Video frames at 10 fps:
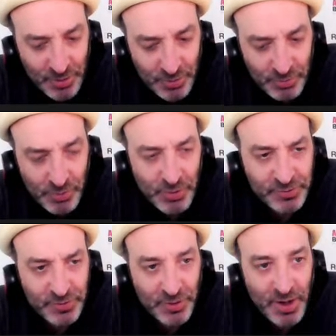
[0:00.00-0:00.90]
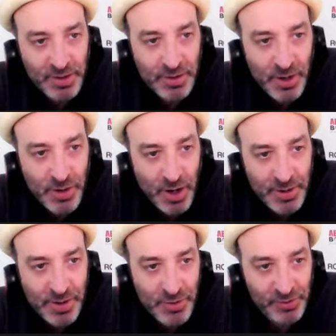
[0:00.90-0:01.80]
What's it like? I know
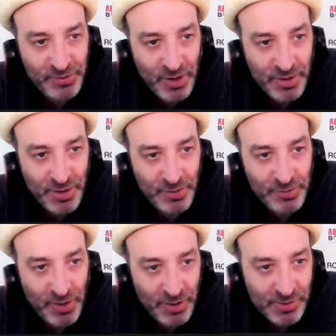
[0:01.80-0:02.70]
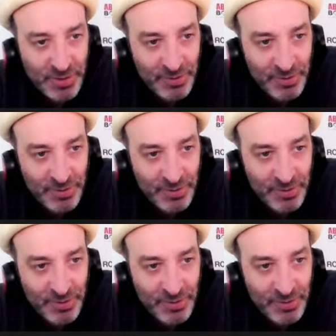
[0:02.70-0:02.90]
you were juggling